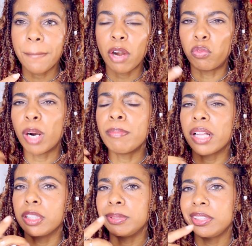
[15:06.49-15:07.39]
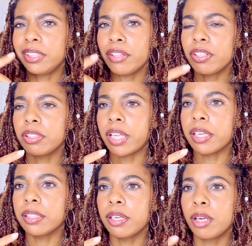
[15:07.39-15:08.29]
rub my lips together,
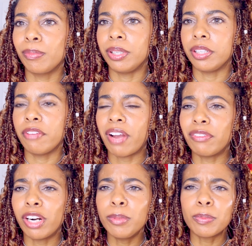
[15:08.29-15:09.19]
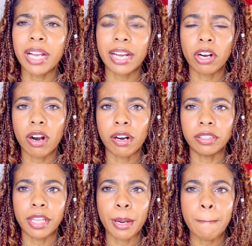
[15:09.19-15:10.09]
like, but if I rub them kind of
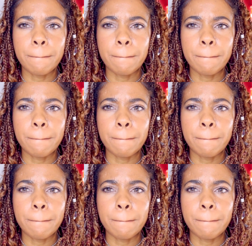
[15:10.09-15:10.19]
hard, like